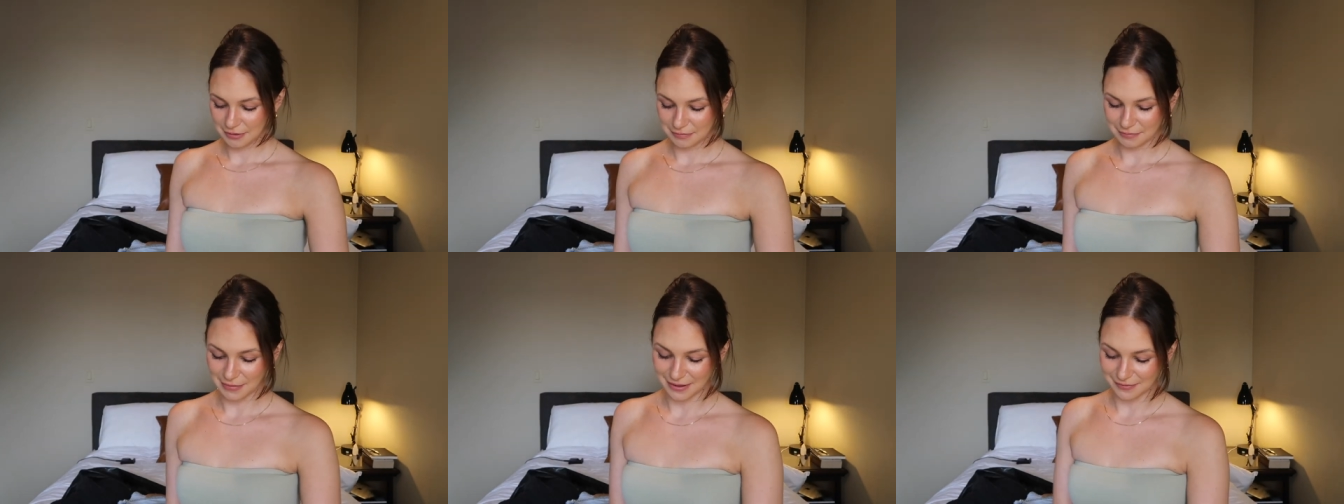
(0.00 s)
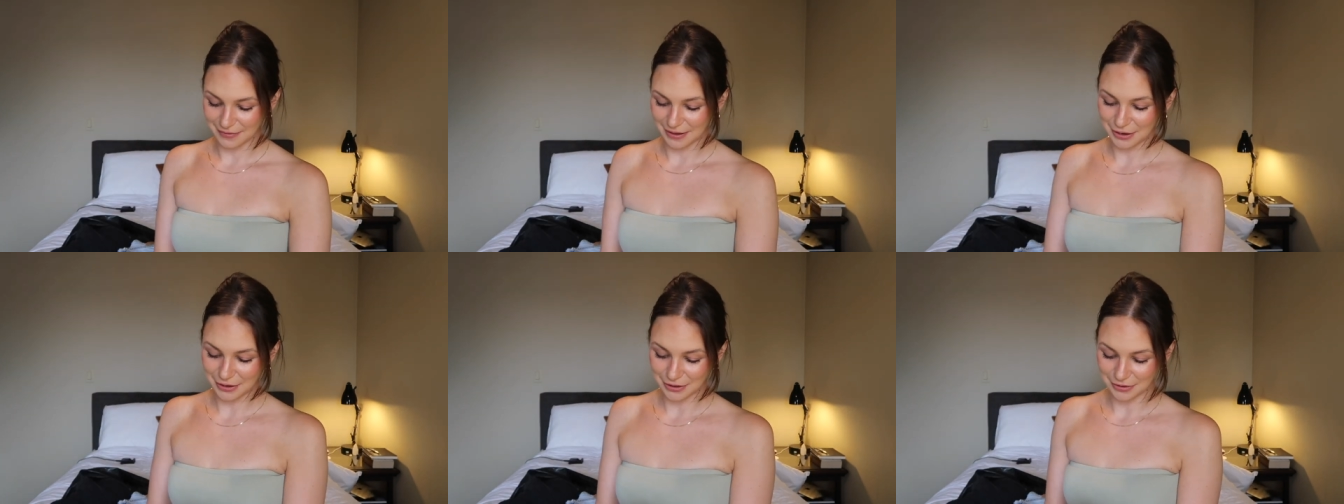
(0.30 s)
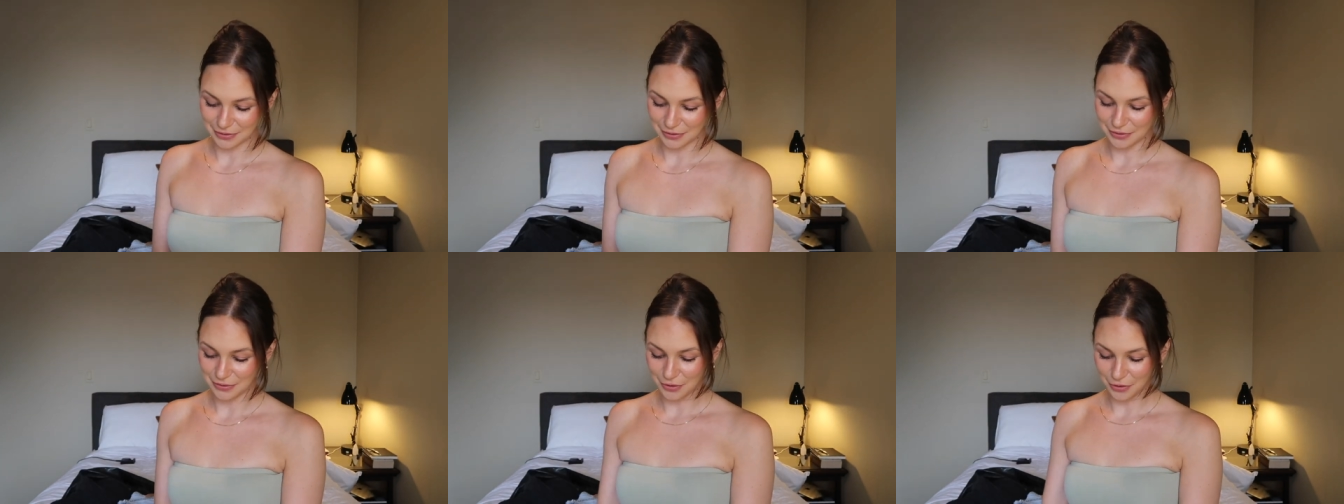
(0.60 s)
my, like,
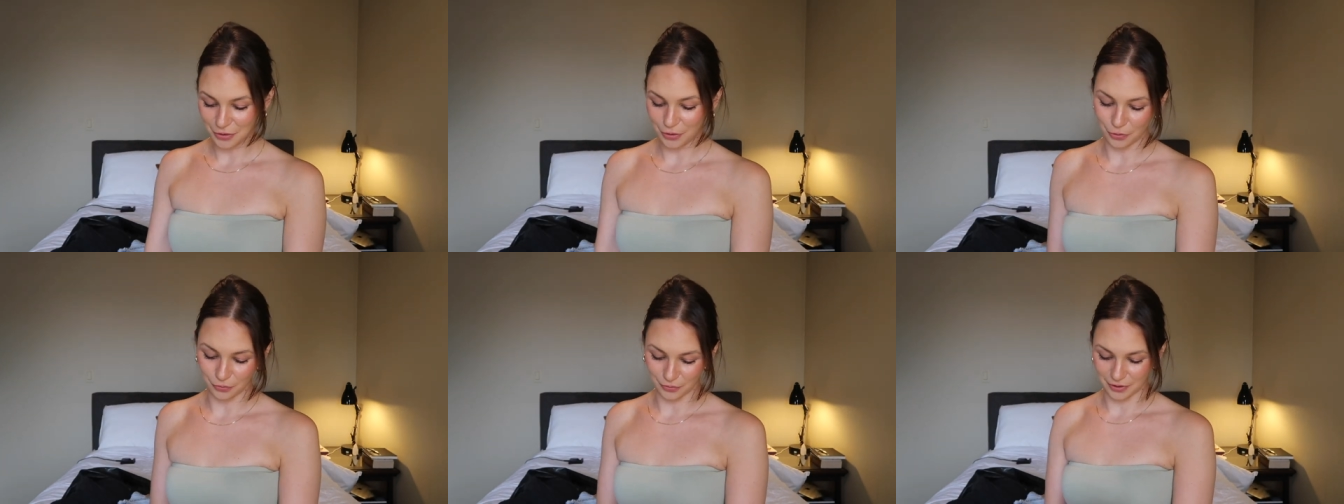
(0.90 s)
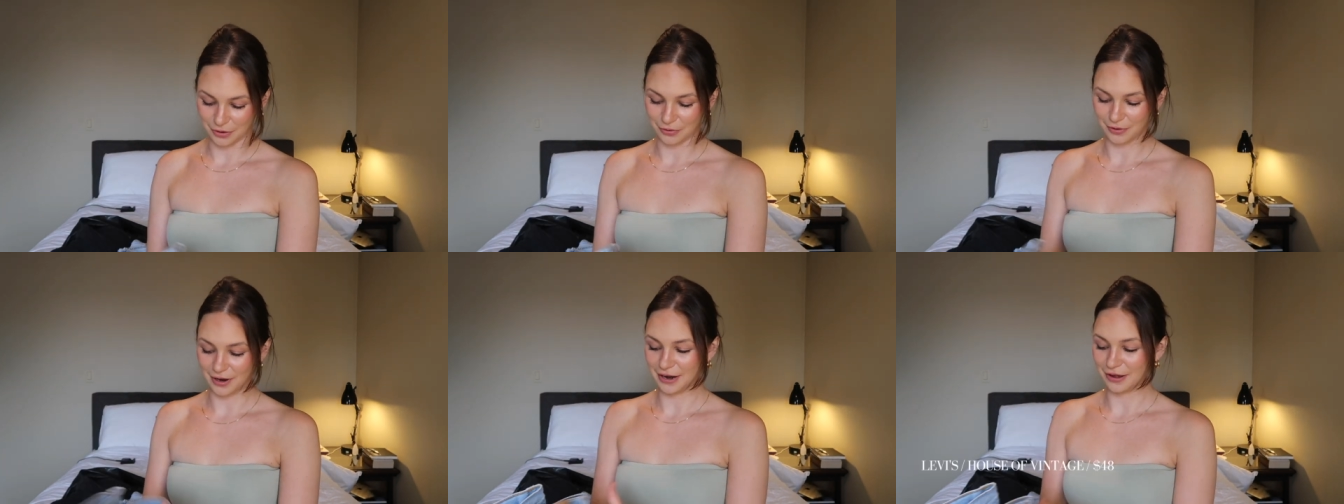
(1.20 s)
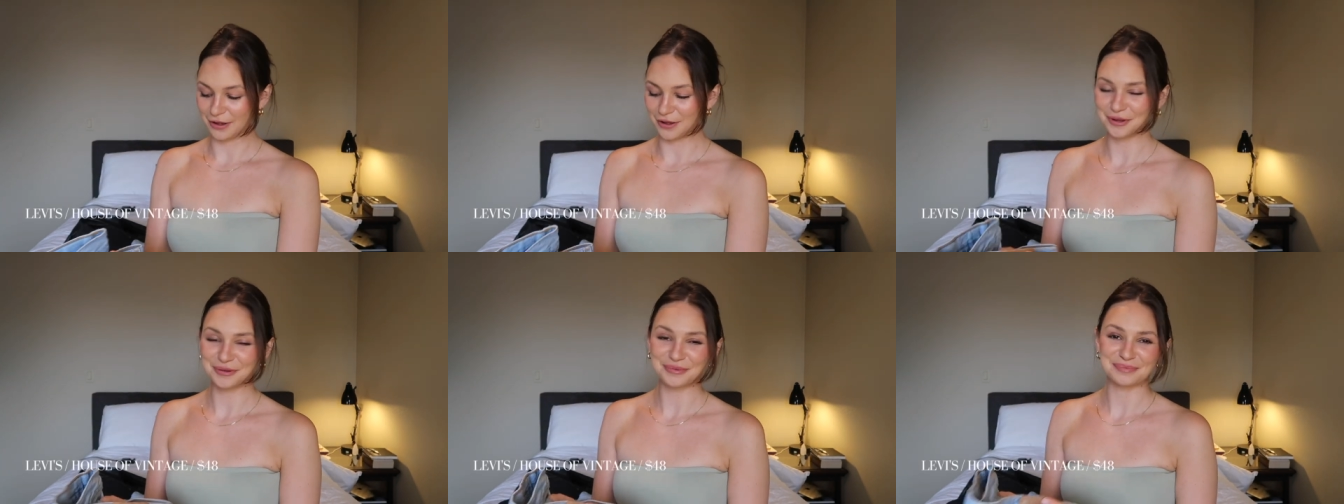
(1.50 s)
holy
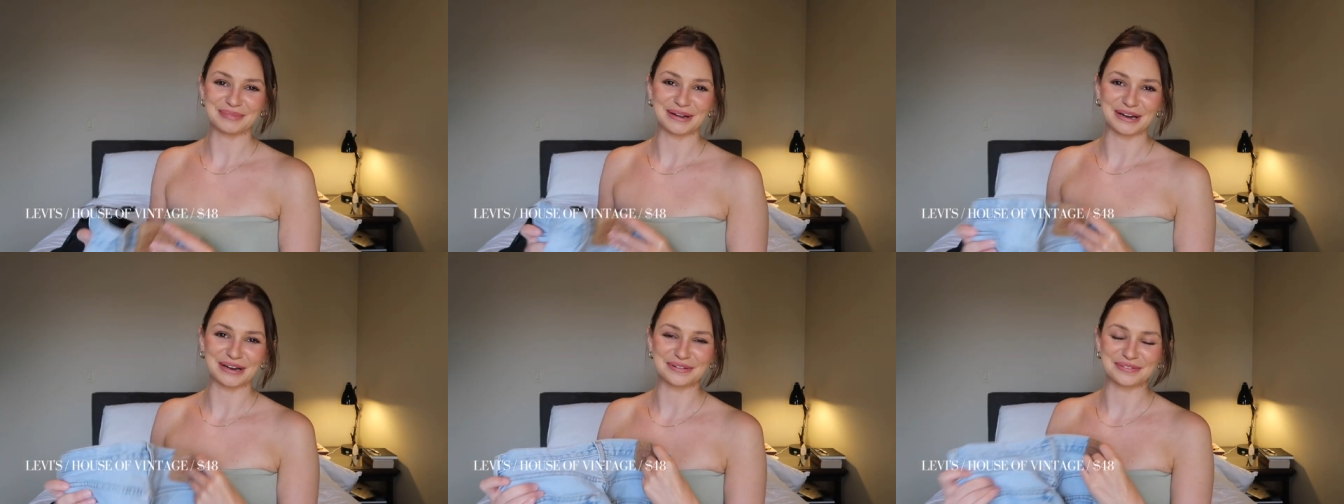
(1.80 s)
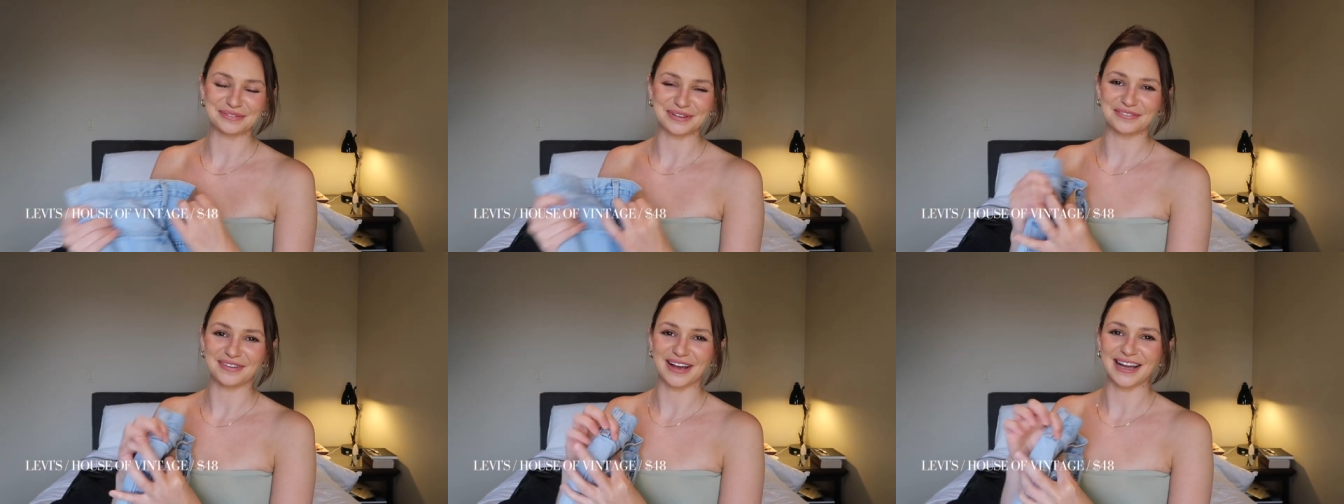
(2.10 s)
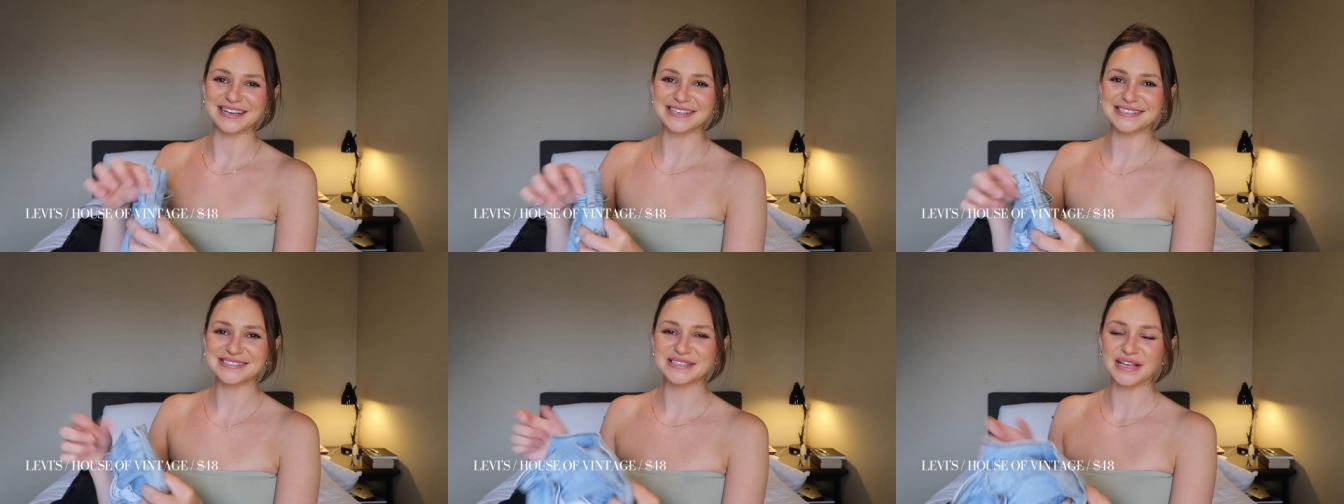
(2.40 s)
grail pair of
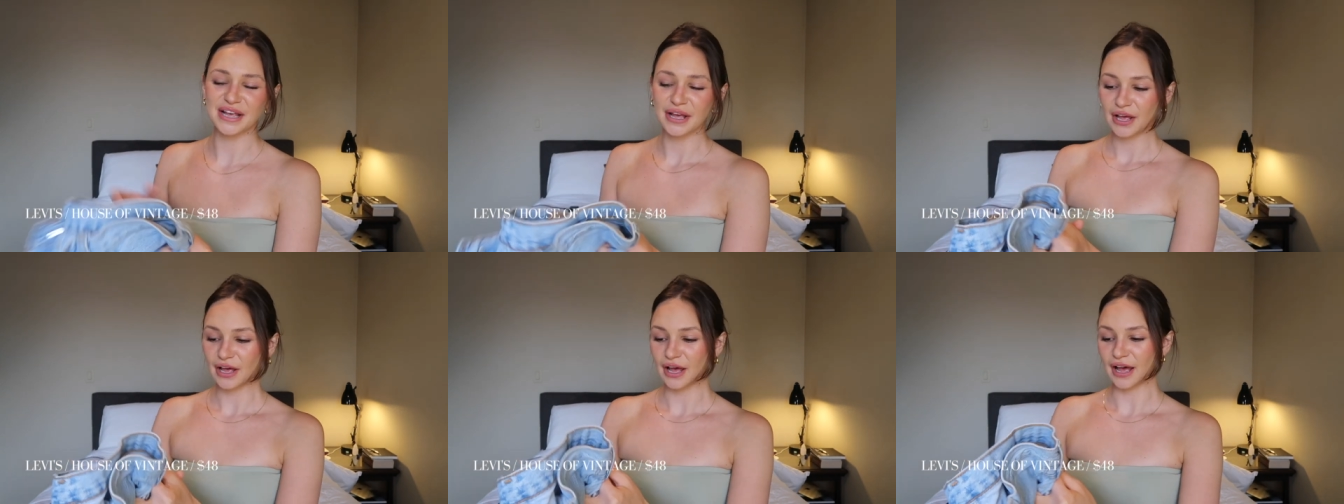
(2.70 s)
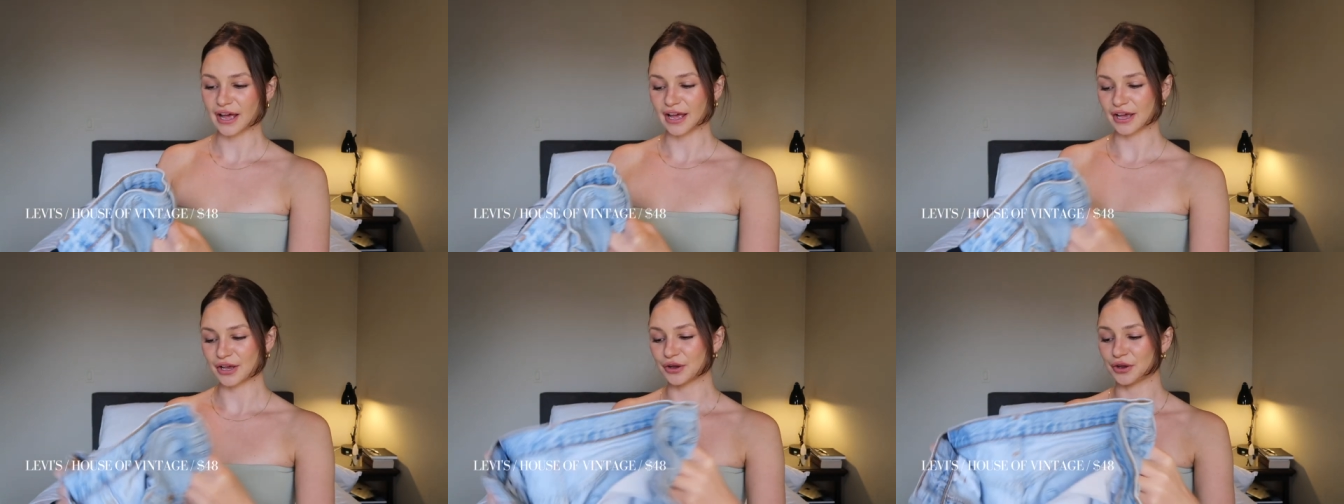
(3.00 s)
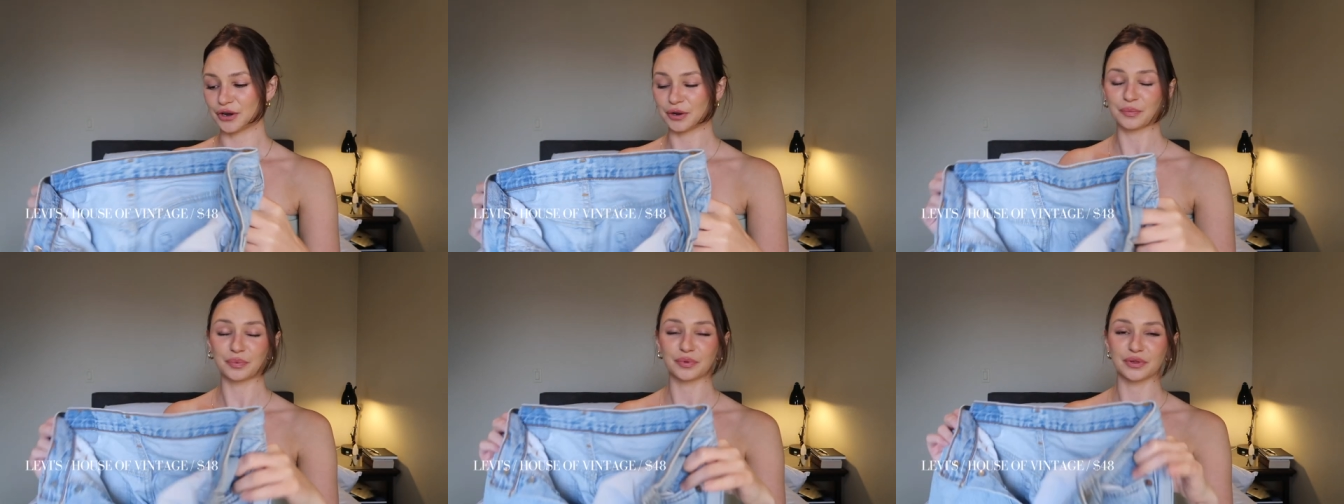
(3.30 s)
Levi's. I couldn't